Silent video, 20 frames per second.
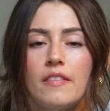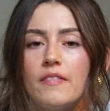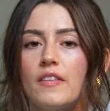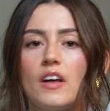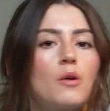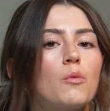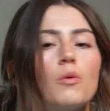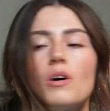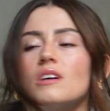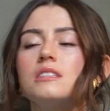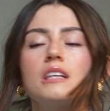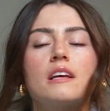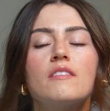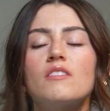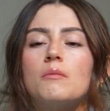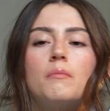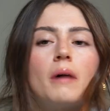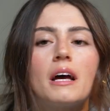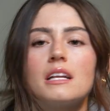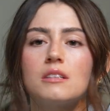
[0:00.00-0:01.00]
that it wasn't
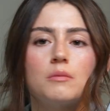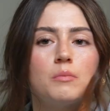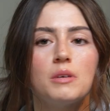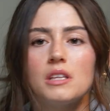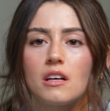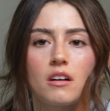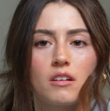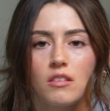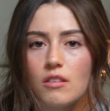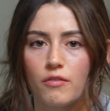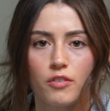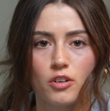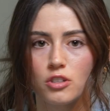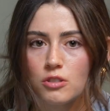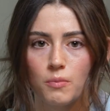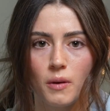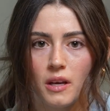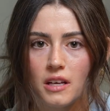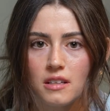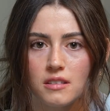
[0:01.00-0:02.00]
even meant to be there in the
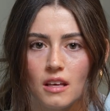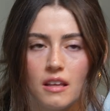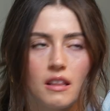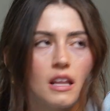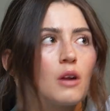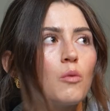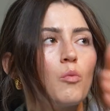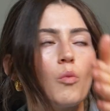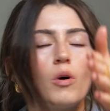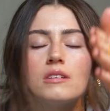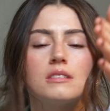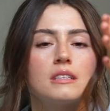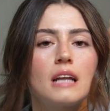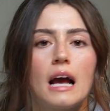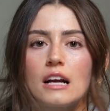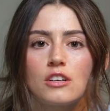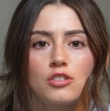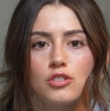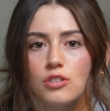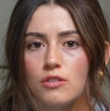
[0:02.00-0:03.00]
first place and that it wasn't
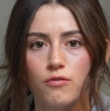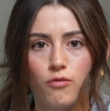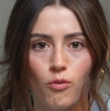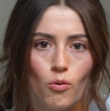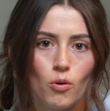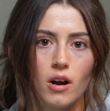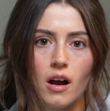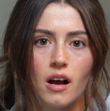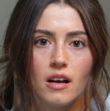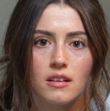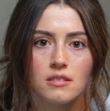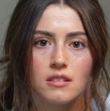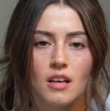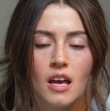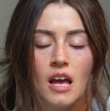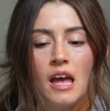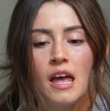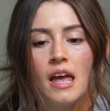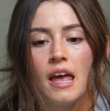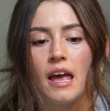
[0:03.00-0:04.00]
actually for us.
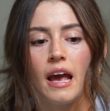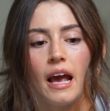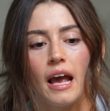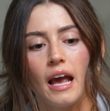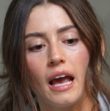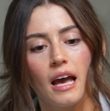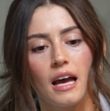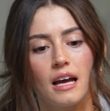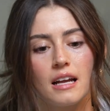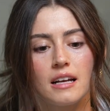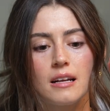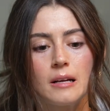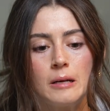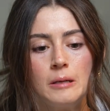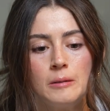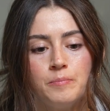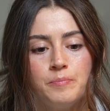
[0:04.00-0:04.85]
And